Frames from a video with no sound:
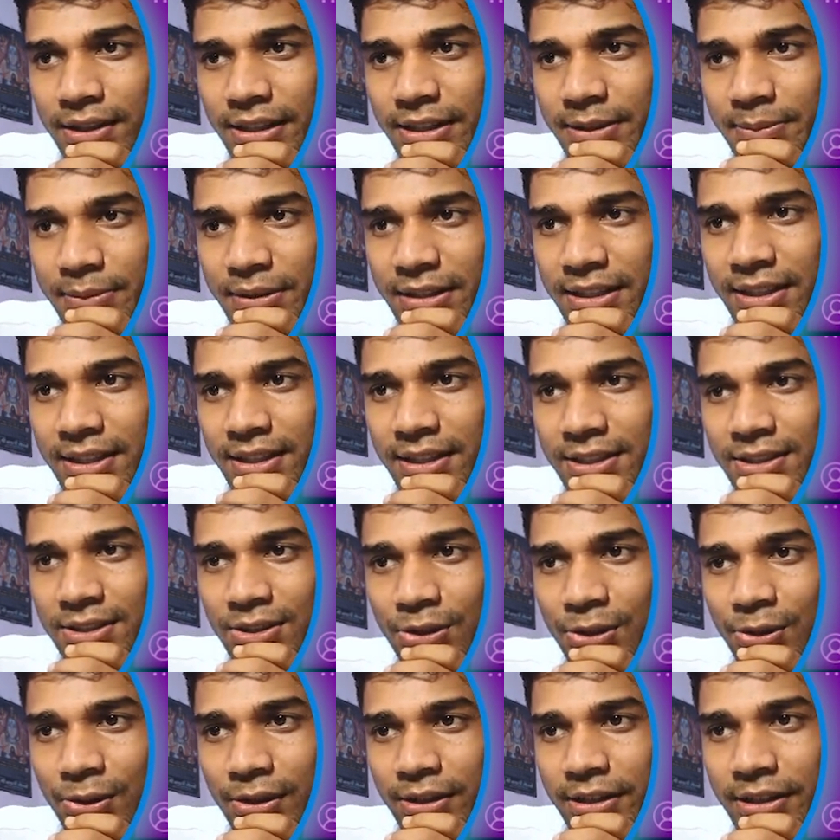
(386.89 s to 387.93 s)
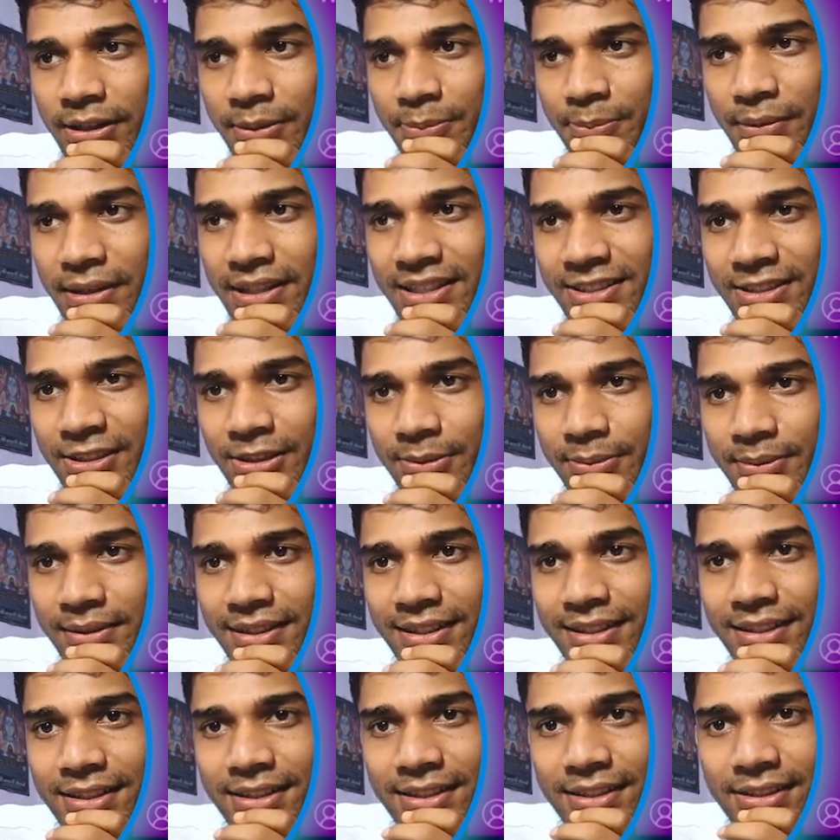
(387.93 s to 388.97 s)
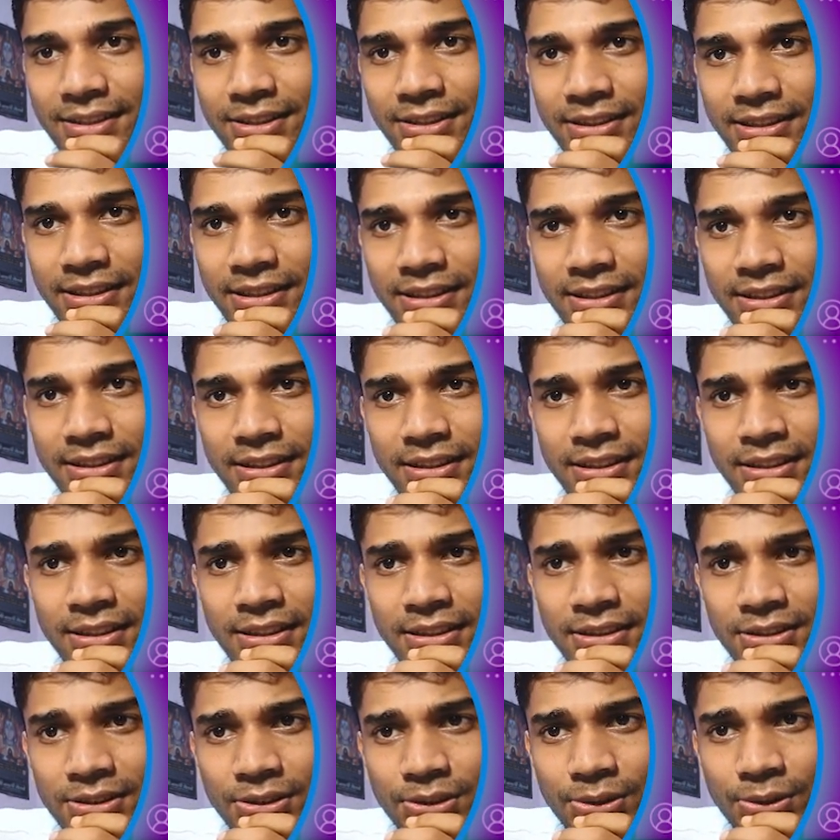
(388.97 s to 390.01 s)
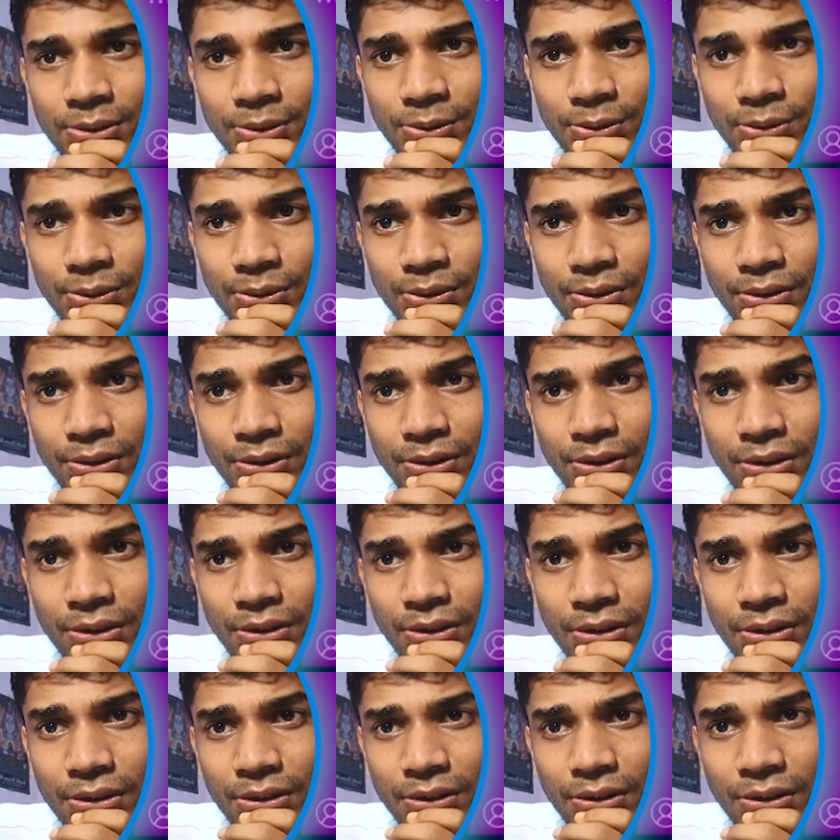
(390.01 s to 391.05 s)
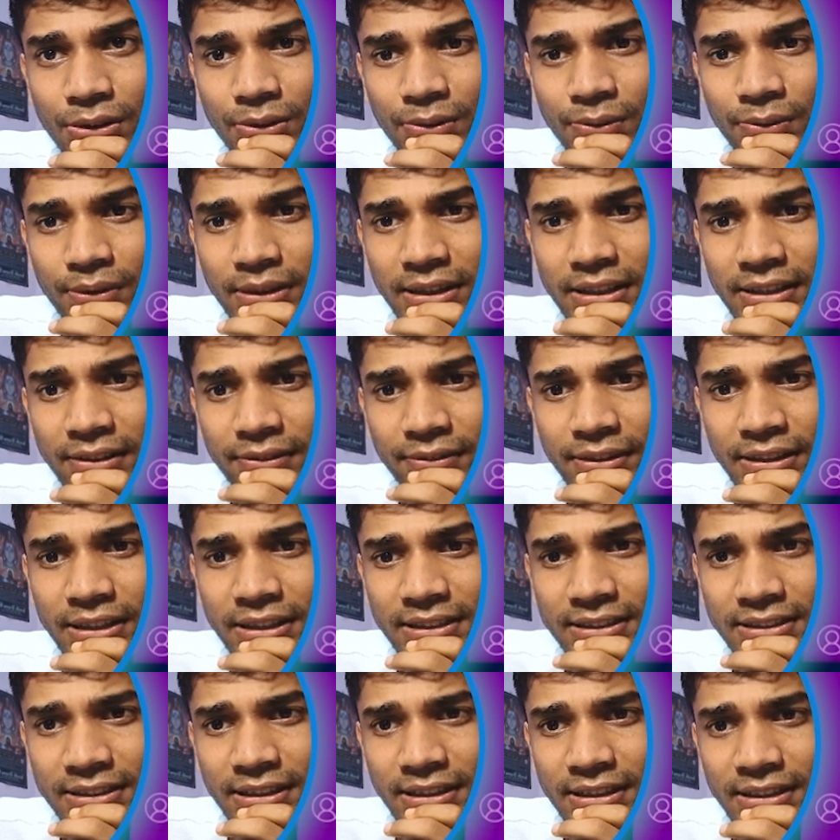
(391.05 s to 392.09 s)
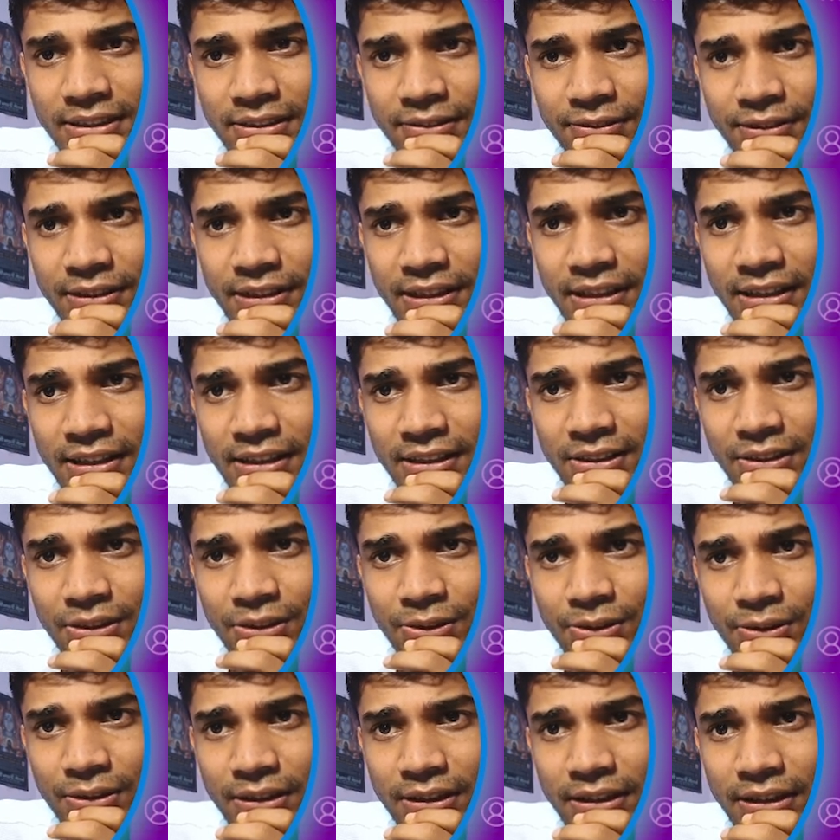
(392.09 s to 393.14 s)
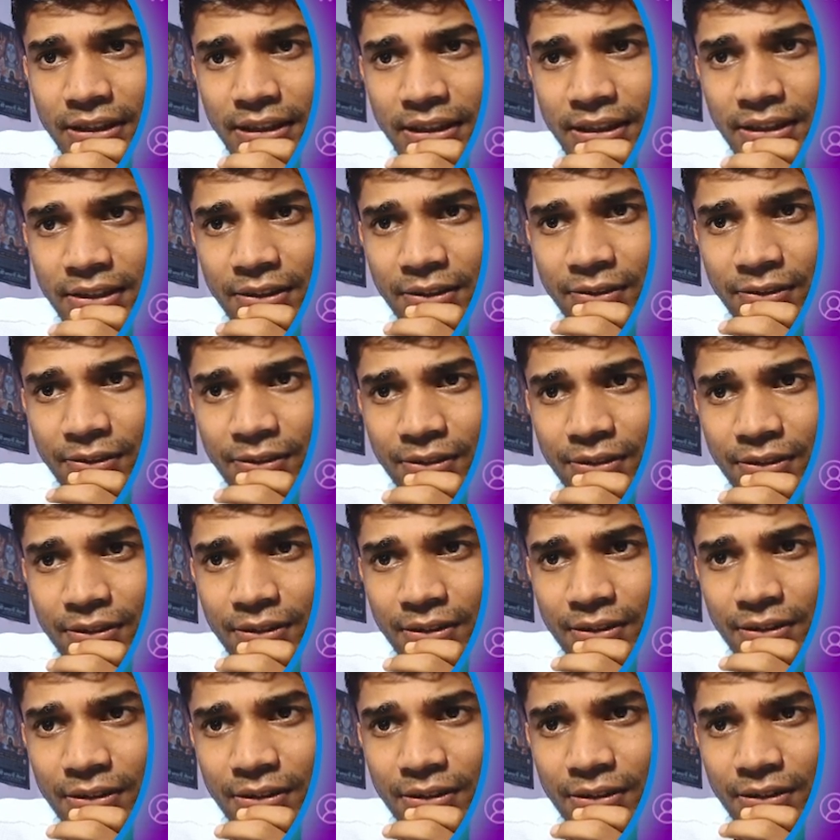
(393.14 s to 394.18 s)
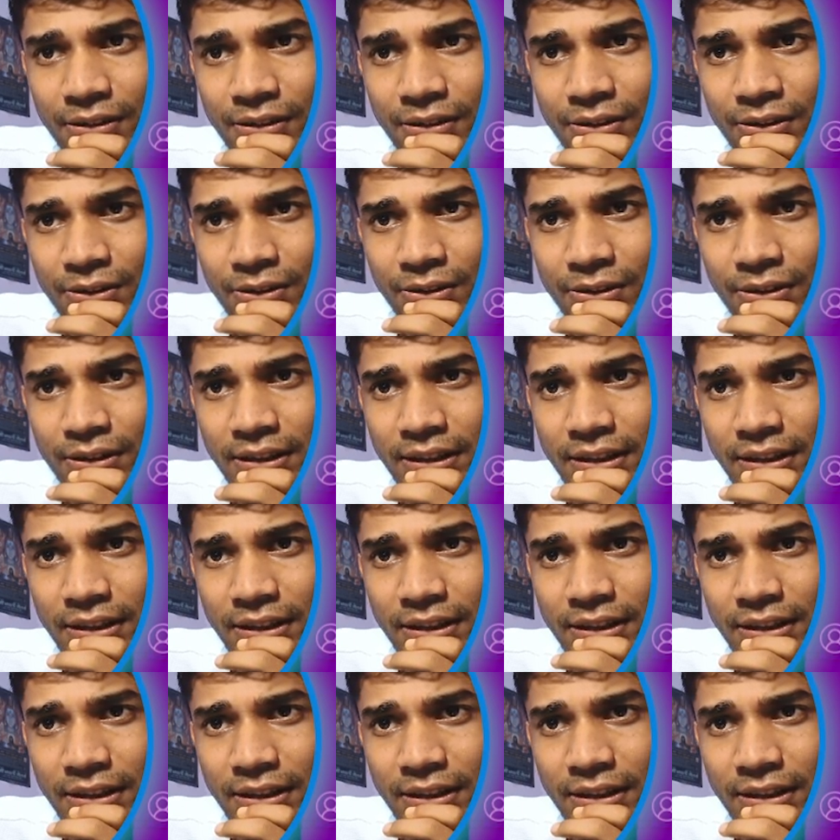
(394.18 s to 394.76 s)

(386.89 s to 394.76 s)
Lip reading: Let me scroll it up my terminal. Okay, so where exactly we are? Okay. Oh,